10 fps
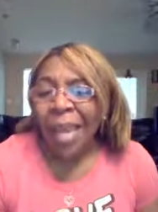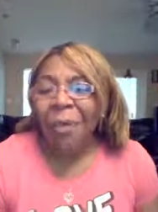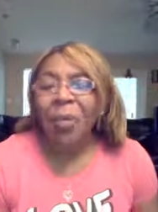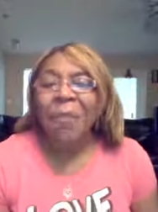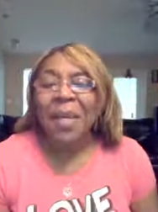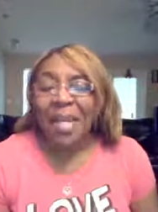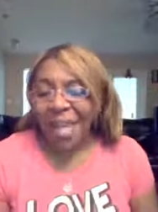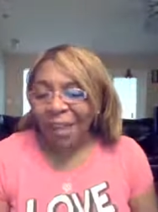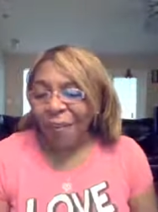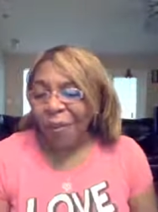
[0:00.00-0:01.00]
And we'll be
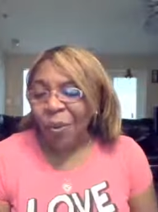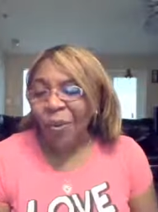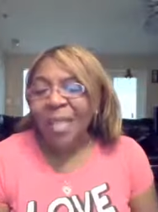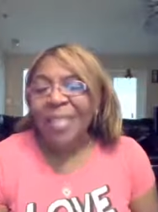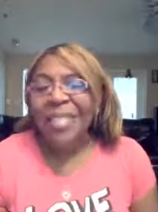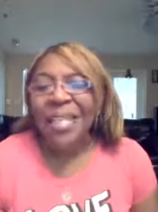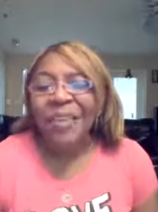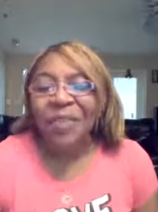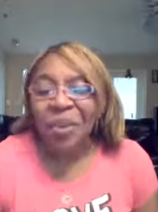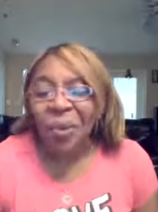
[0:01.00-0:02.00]
careful to
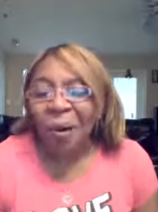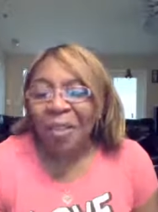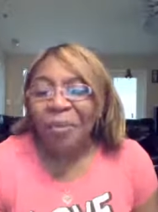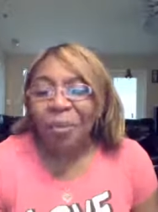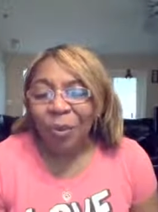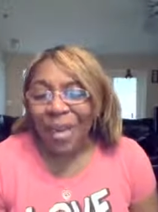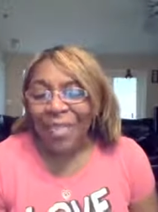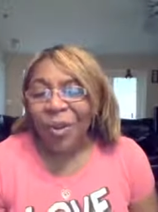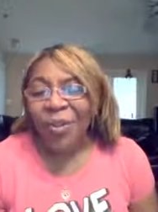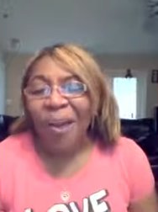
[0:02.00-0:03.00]
give you all the
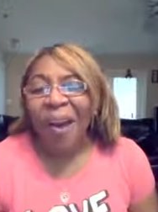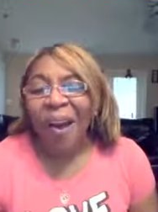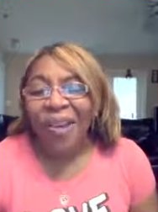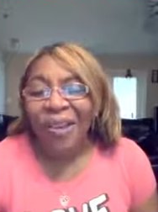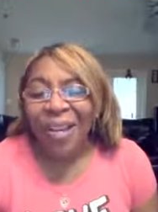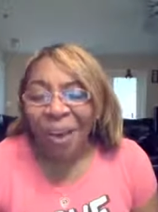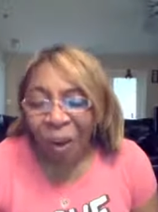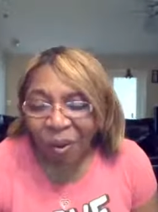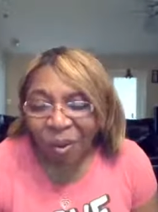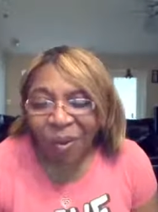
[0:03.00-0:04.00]
praise, all the honor, and
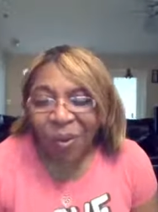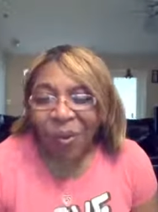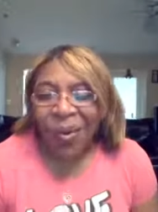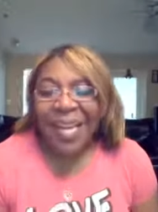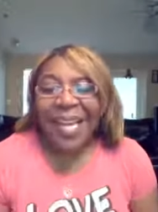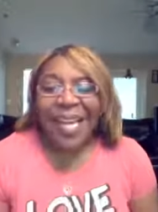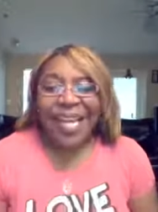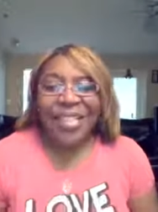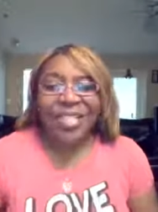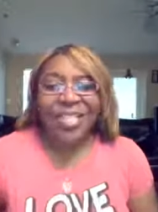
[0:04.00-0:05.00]
all the glory.
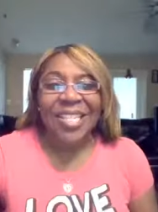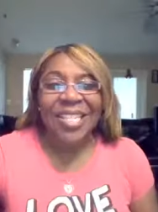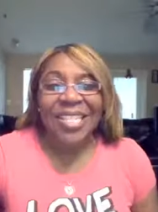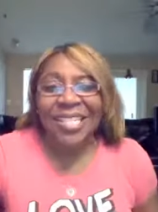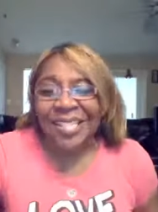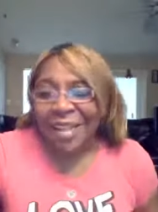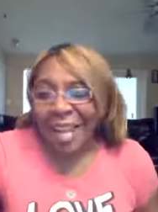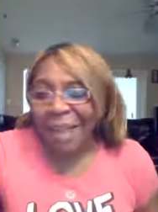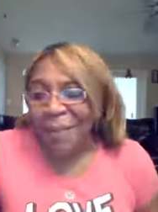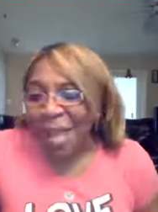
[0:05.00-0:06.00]
In Jesus'
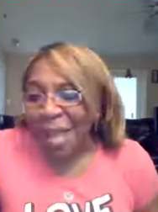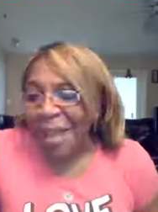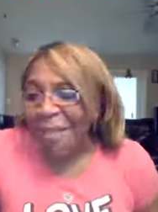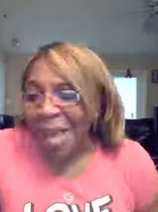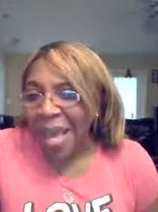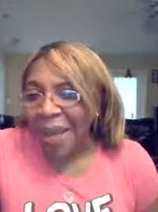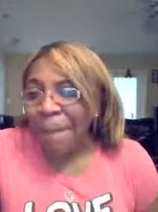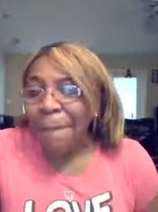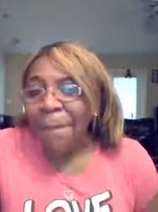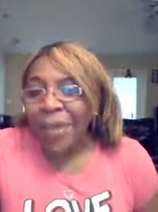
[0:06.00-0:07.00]
name,
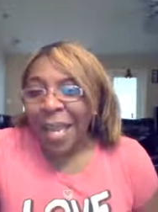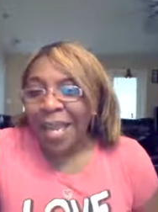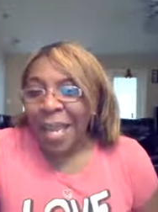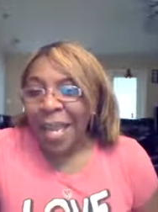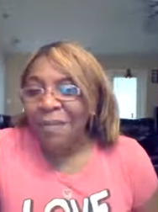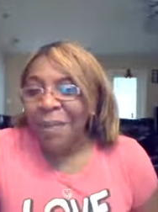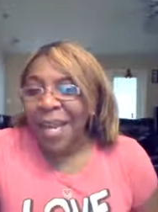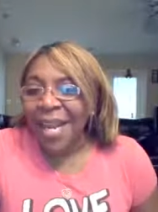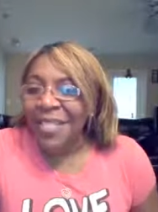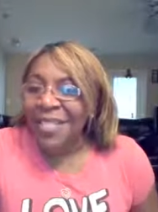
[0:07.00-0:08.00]
amen and
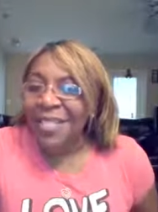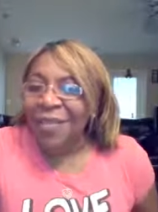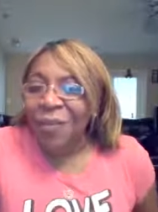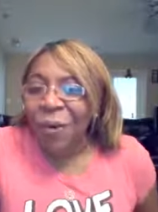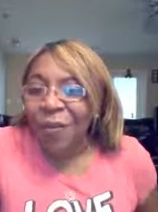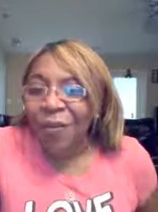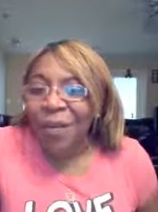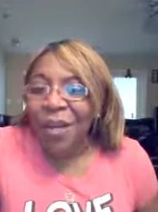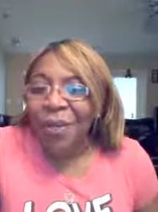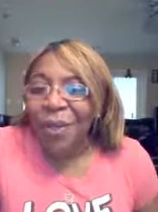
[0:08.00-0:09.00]
amen. I see some more of
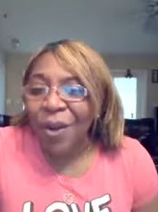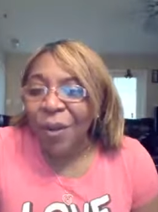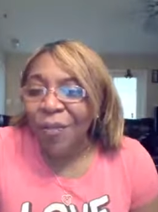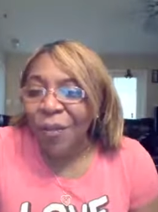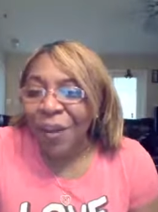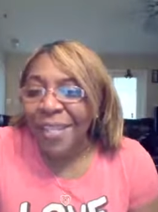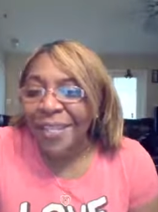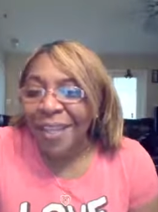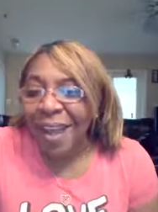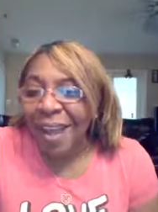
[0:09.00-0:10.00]
you coming on.
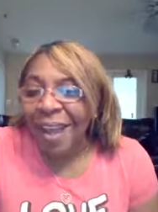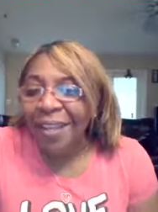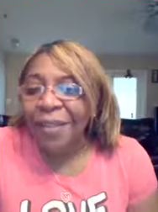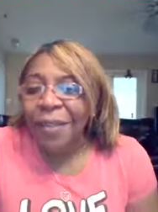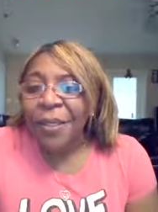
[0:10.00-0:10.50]
Praise God.